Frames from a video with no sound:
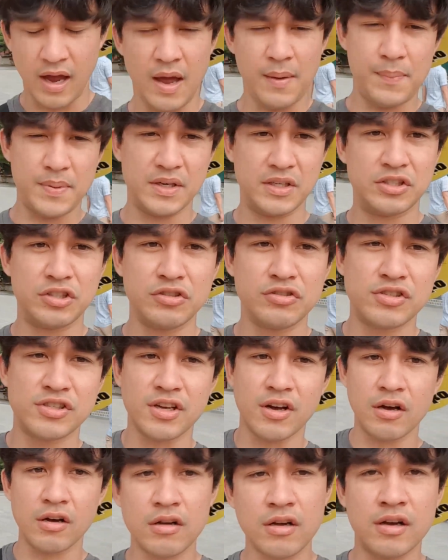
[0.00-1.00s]
happy
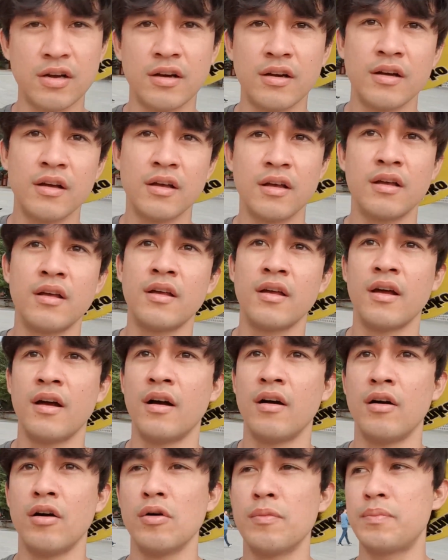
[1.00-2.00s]
Chuseok.
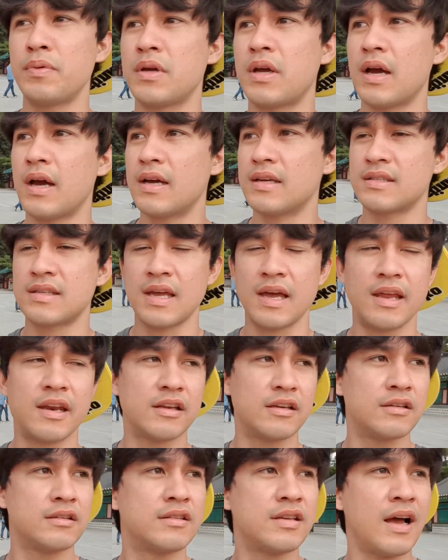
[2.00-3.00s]
Hope you guys had
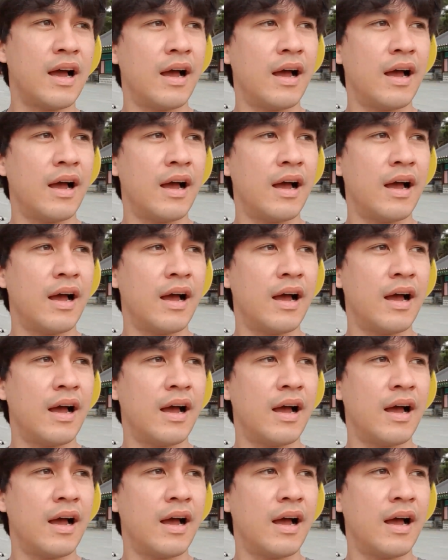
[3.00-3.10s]
a good